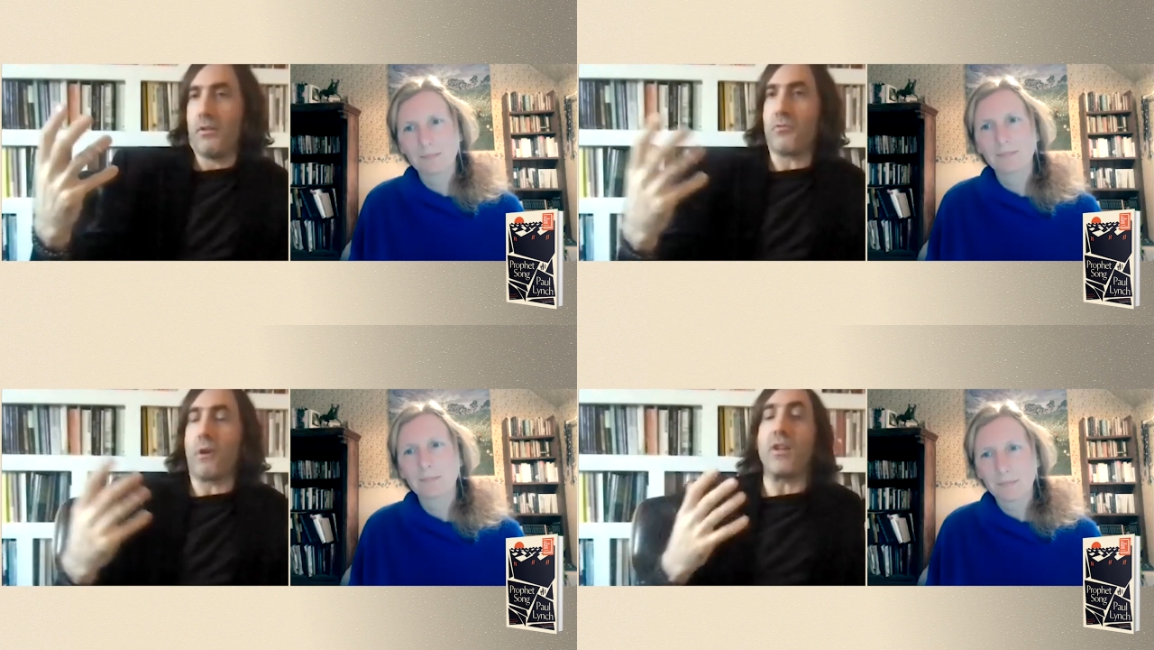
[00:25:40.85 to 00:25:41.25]

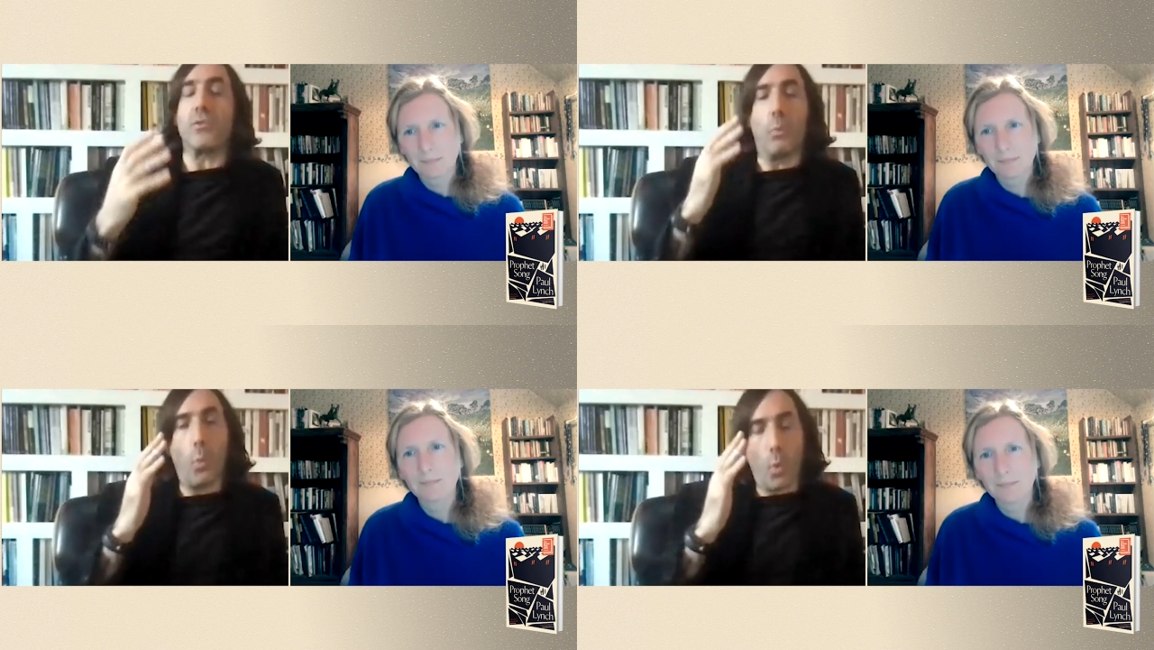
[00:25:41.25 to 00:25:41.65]
Speaker 1: was writing
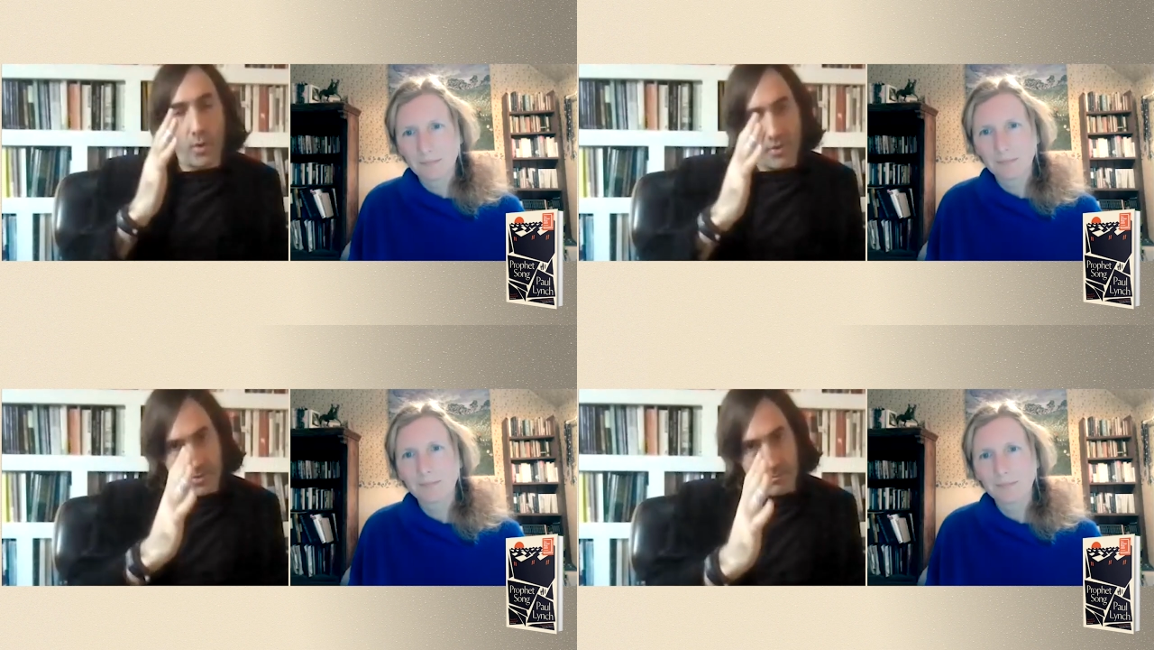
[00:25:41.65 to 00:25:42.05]

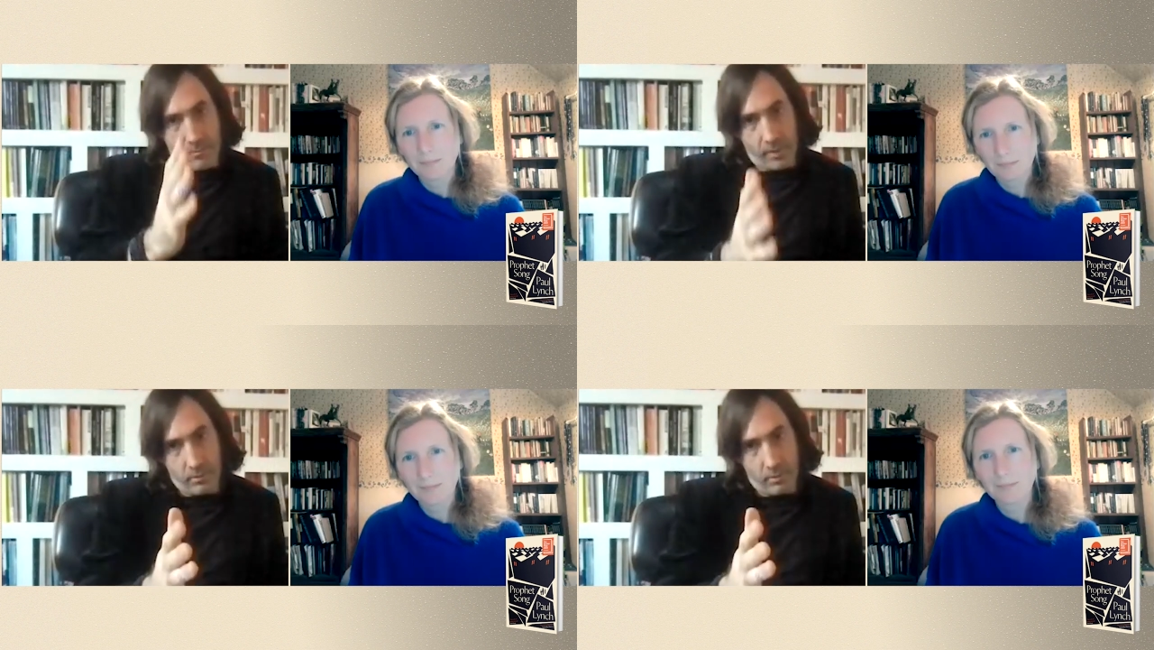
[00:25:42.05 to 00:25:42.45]
towards
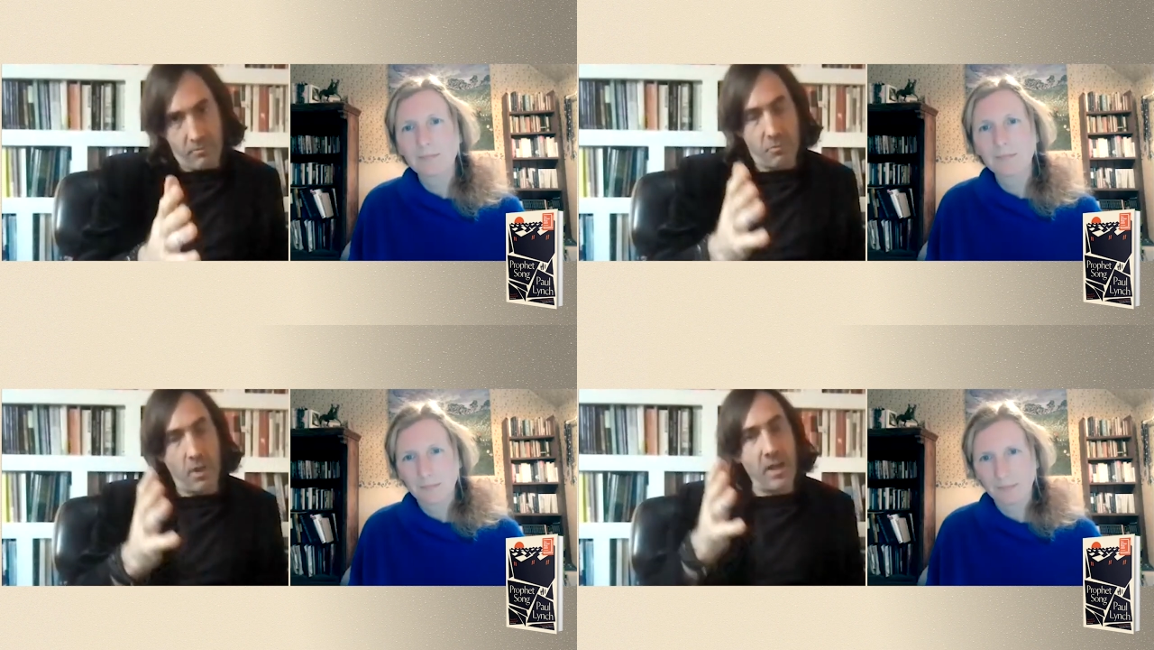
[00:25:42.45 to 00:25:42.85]
something i
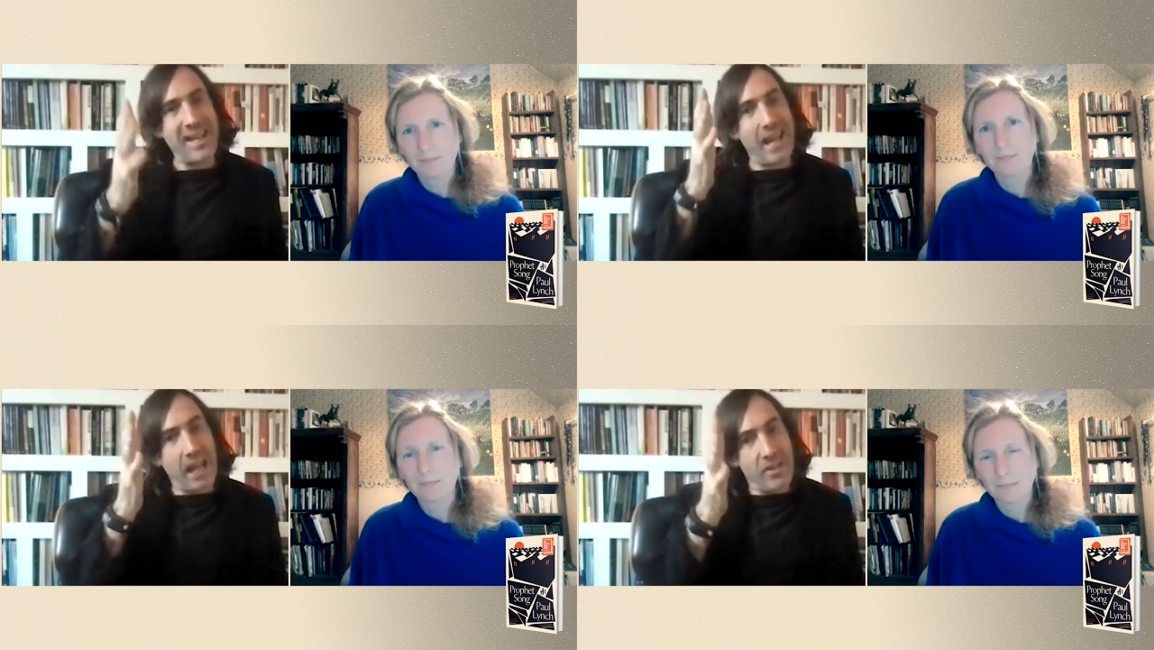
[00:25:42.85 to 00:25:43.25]
was
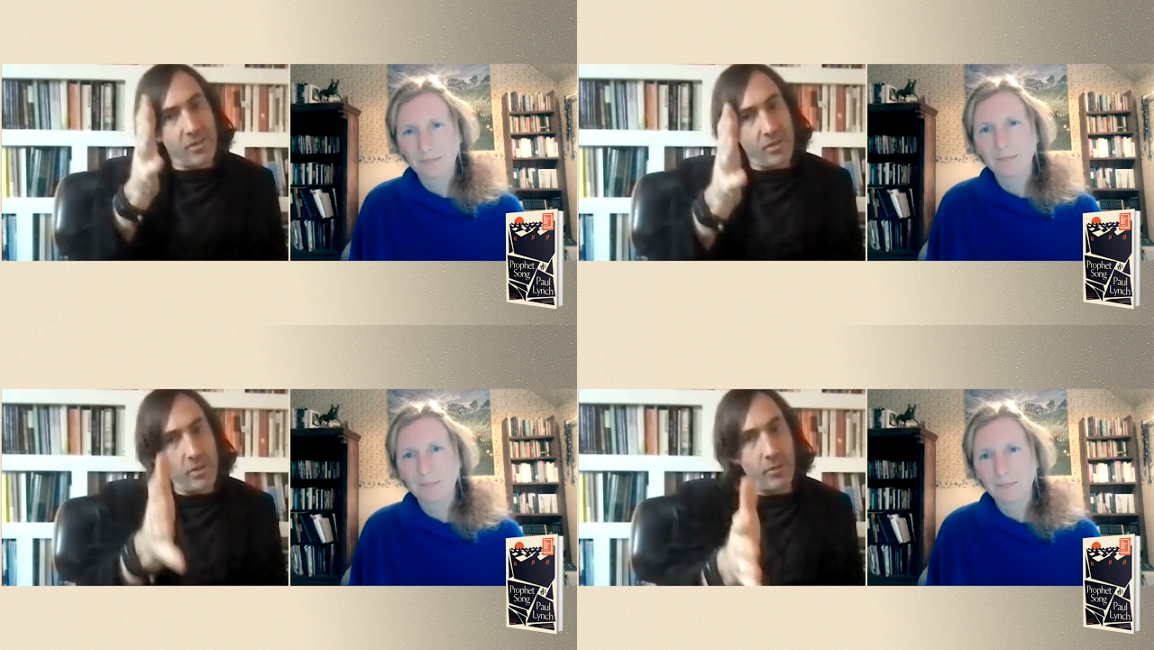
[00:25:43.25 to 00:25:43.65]
writing into the